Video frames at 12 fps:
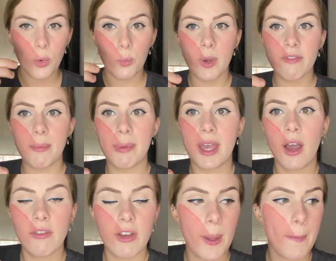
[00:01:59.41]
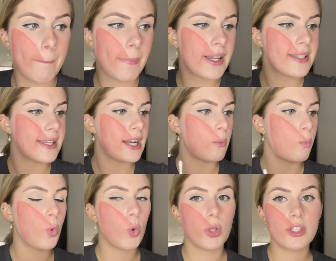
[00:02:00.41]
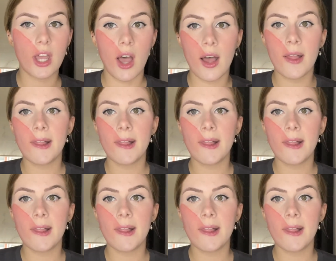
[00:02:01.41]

with a bit of micellar water